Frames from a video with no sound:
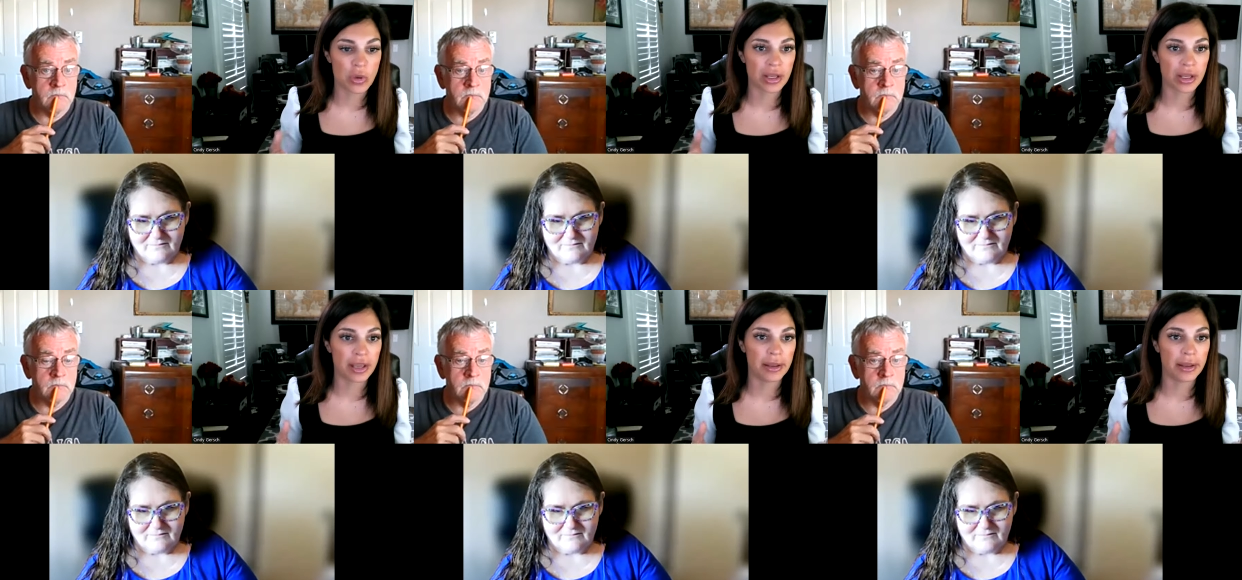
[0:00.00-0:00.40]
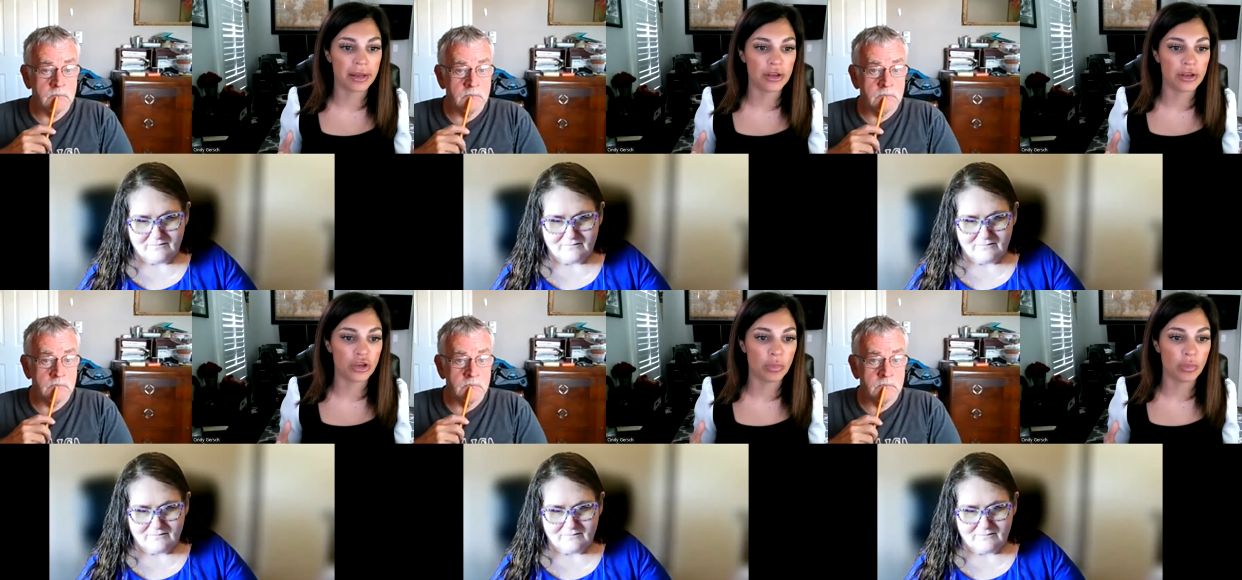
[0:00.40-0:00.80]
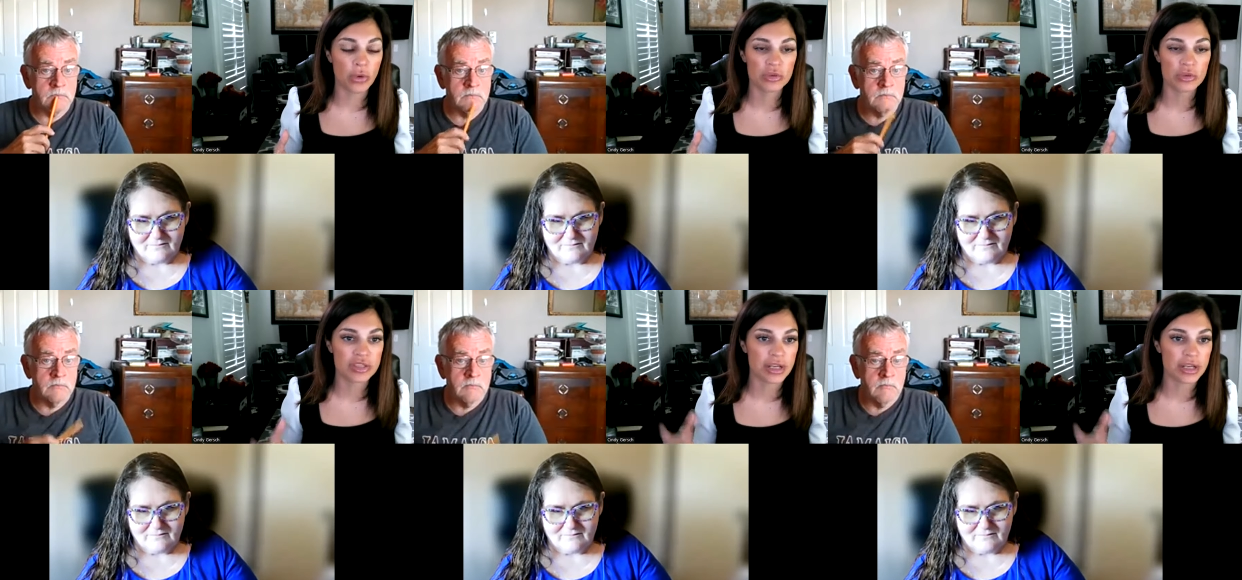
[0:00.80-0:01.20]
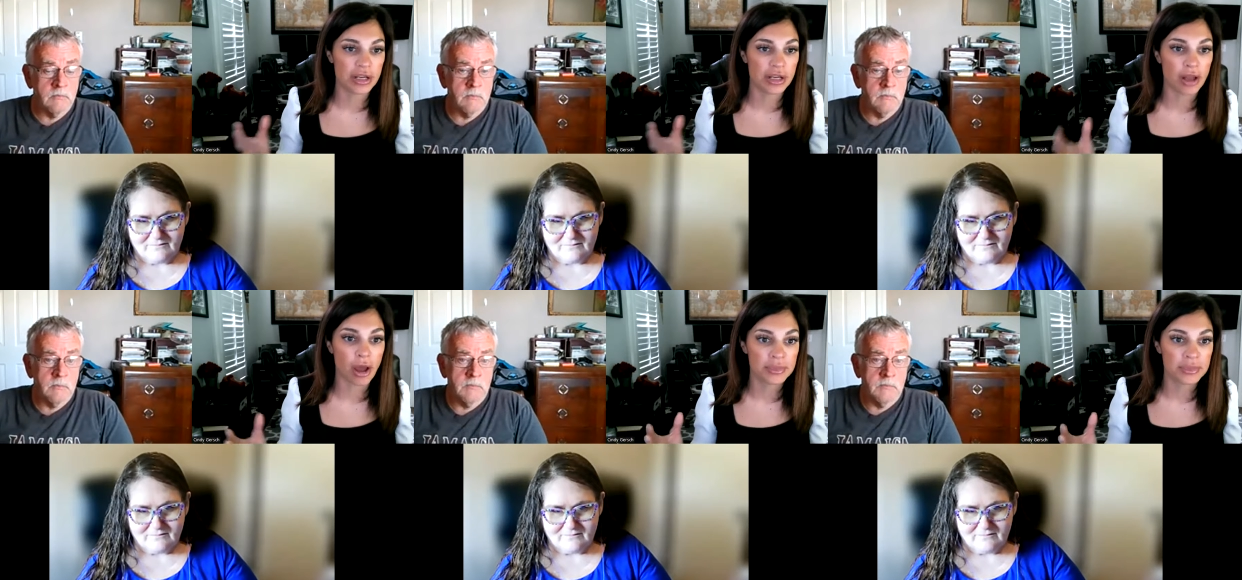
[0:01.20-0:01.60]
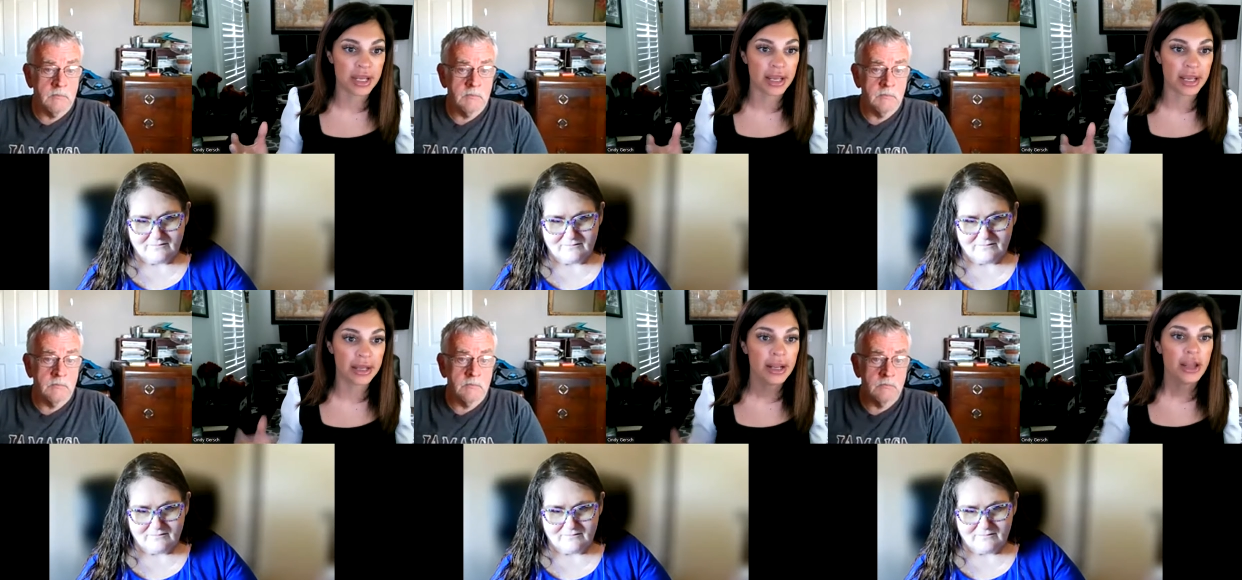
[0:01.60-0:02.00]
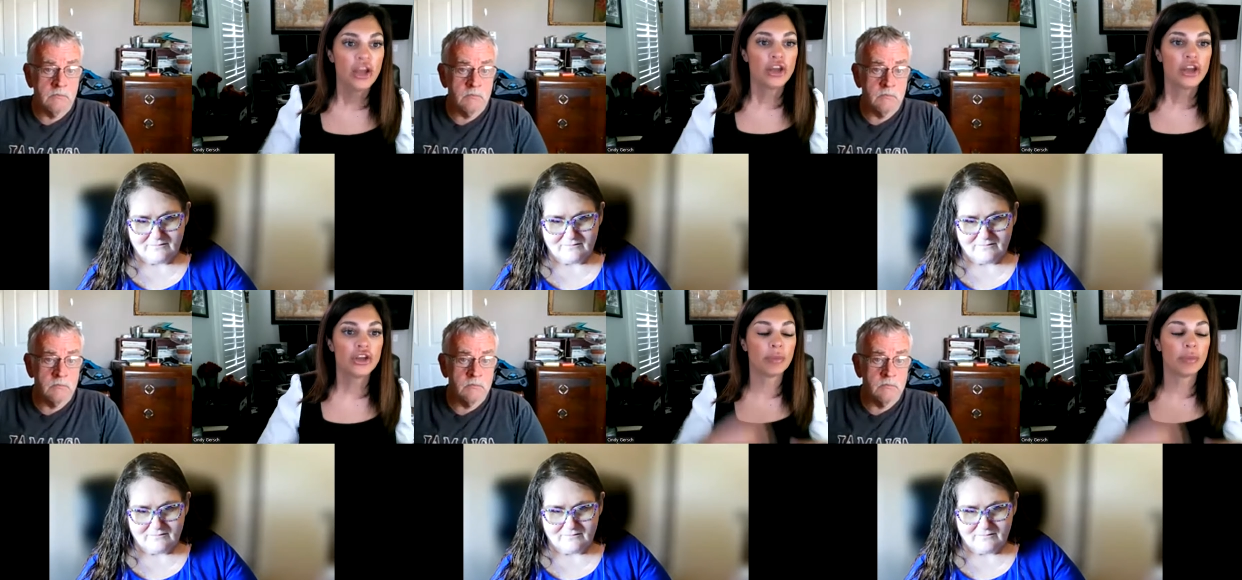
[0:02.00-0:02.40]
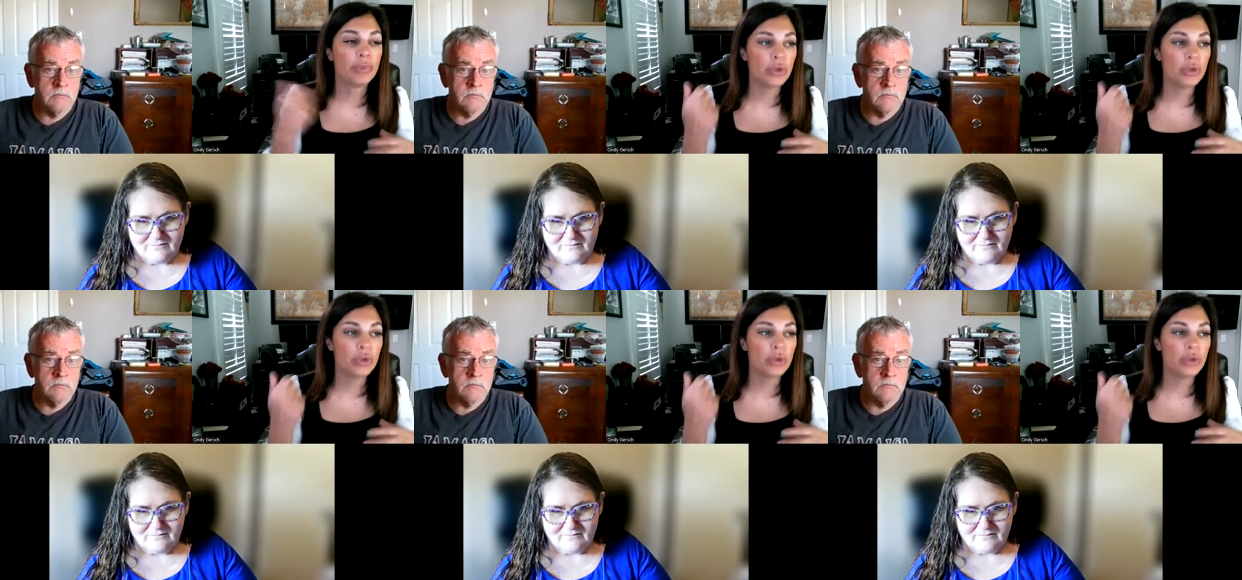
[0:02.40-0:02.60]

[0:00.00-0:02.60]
Speaker 1: went in and you posted an update. You're